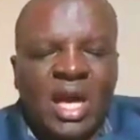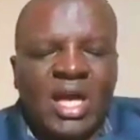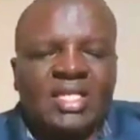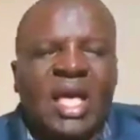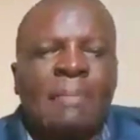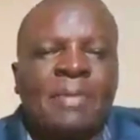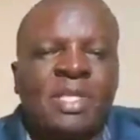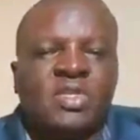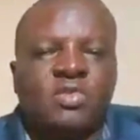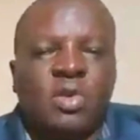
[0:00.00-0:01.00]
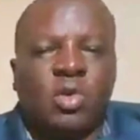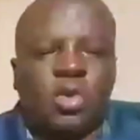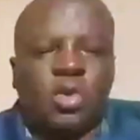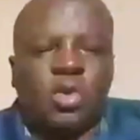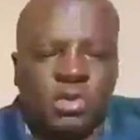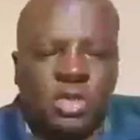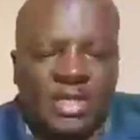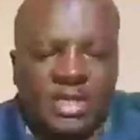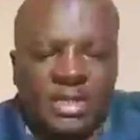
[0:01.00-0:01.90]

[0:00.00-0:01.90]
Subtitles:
as a ministry consultant.